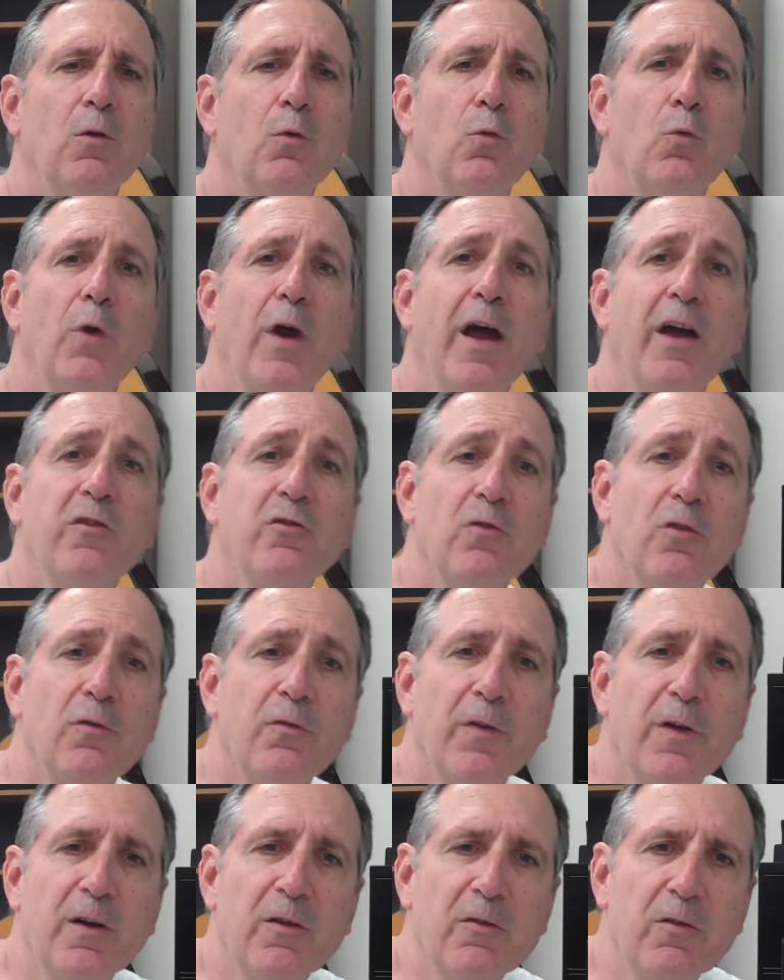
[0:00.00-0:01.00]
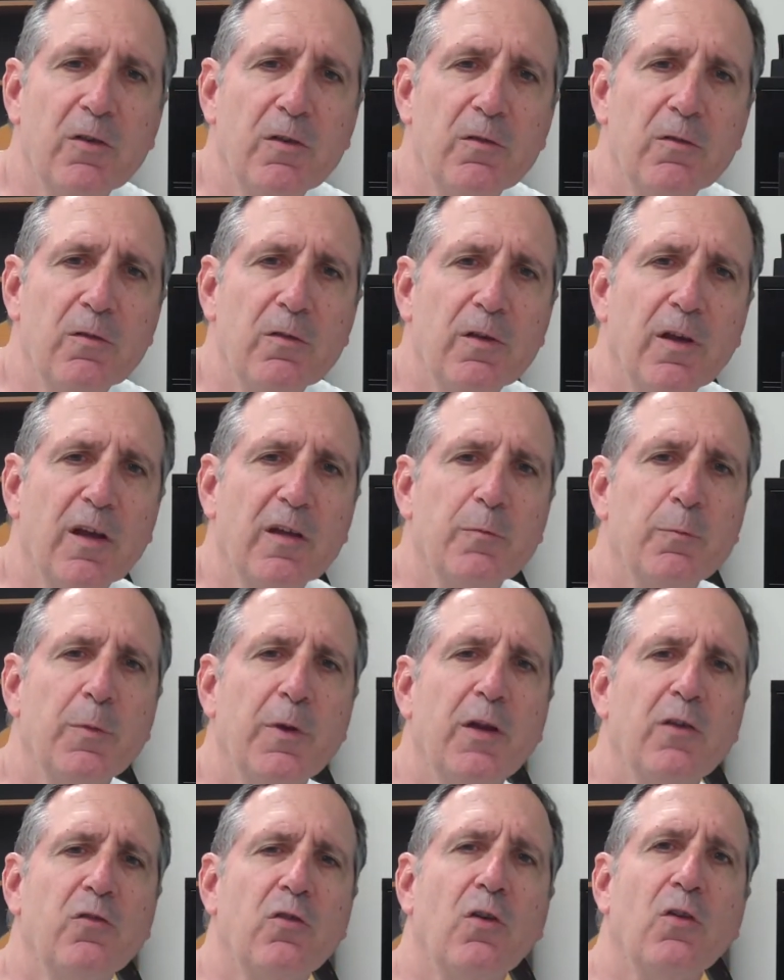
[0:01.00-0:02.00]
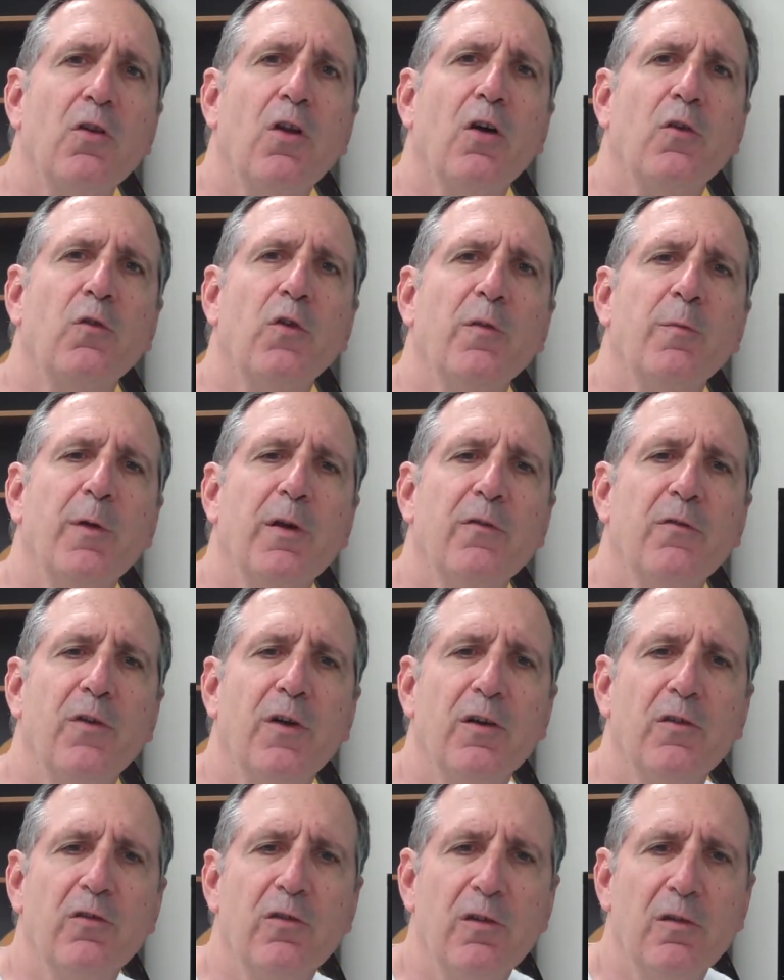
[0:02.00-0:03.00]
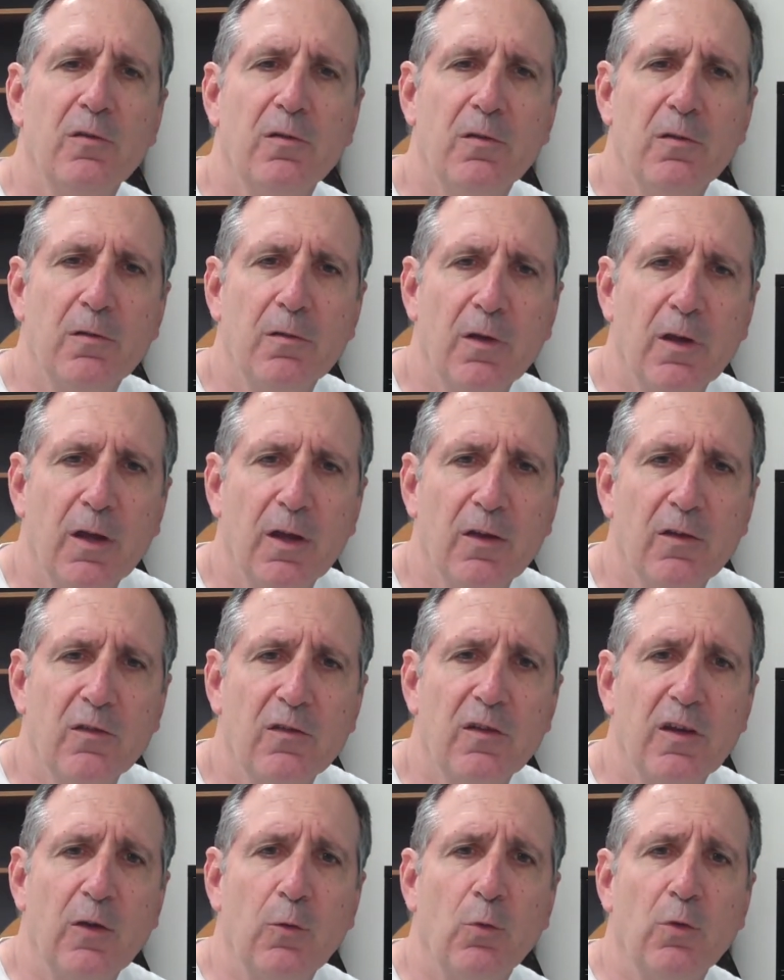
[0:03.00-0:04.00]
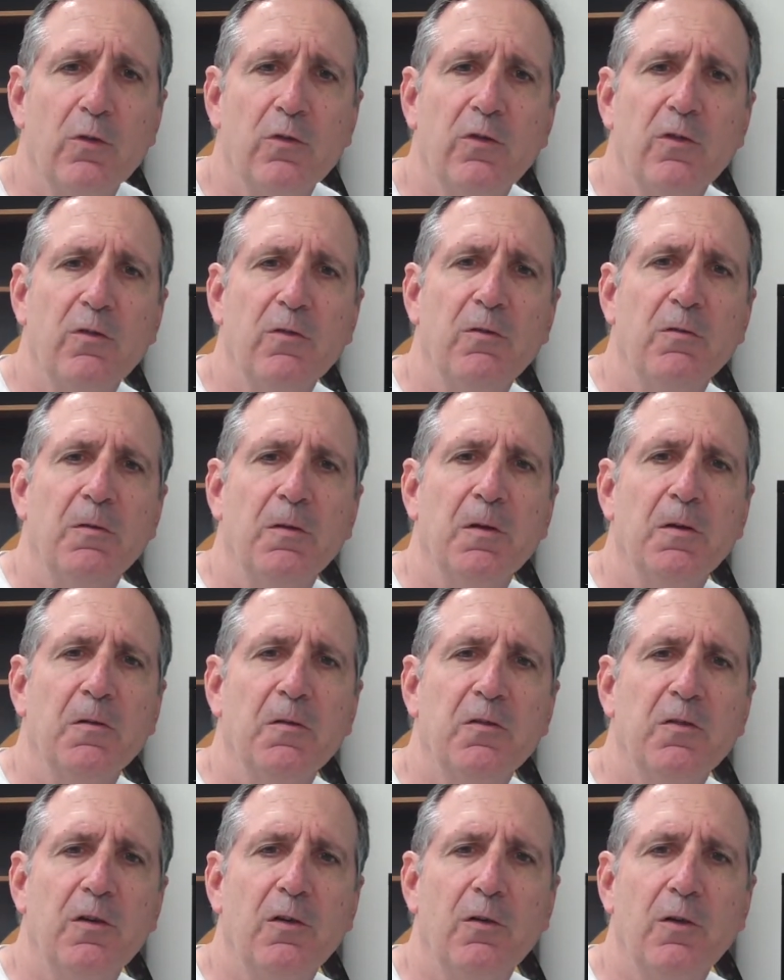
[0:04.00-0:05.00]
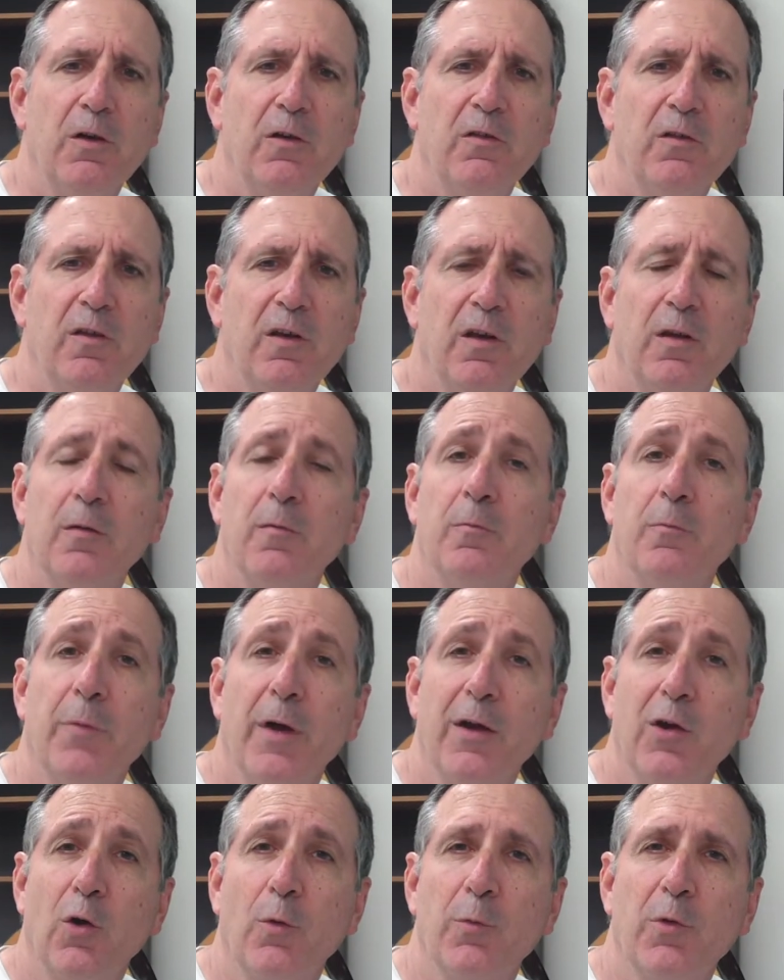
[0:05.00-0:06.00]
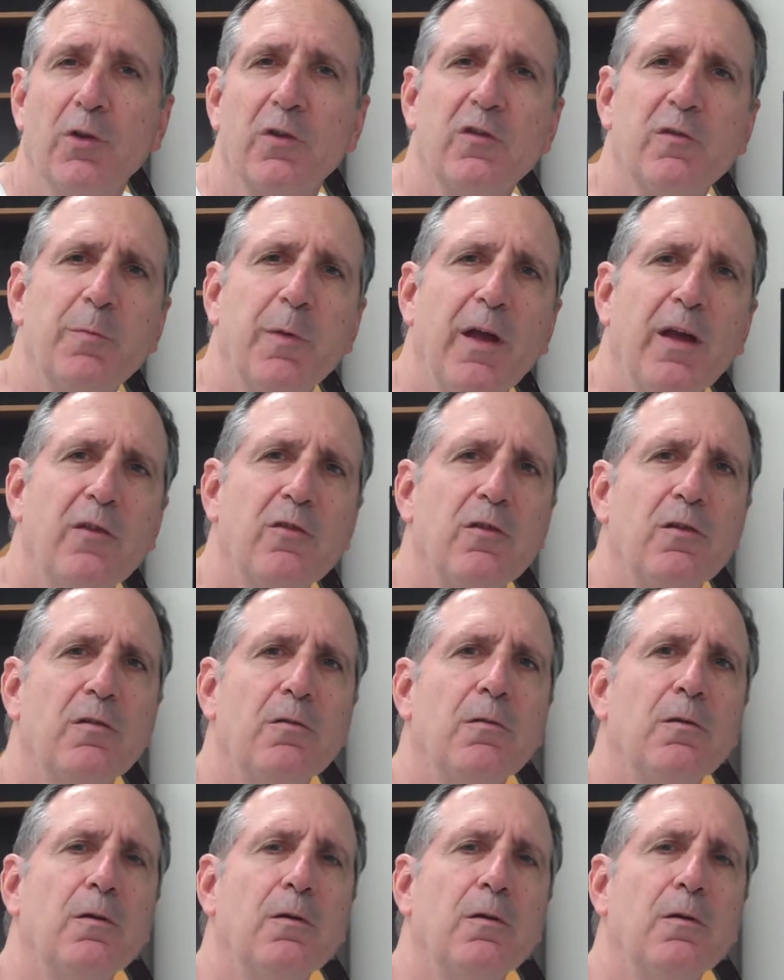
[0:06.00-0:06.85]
rational functions, exponential and logarithmic functions, and sequences and series and binomial expansion.